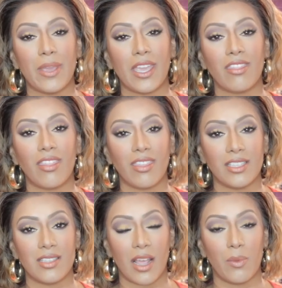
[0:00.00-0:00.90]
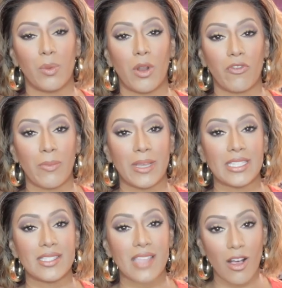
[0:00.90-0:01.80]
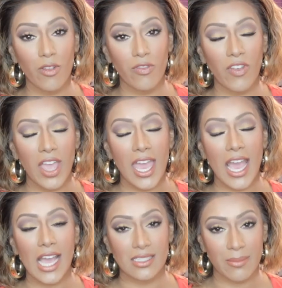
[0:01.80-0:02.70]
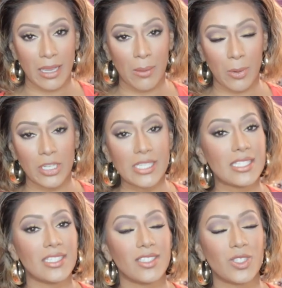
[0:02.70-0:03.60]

pick the things that I would want for myself as a makeup artist.